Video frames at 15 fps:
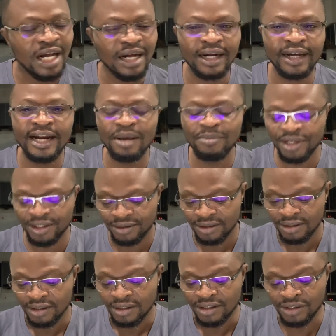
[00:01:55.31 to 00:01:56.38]
academy,
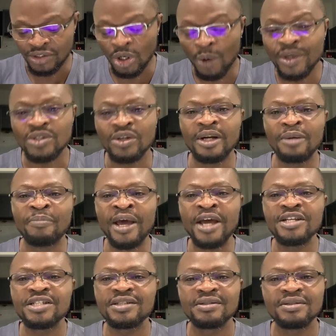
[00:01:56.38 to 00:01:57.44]
is always on the
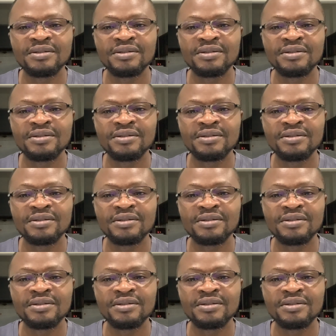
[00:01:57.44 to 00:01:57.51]
bench.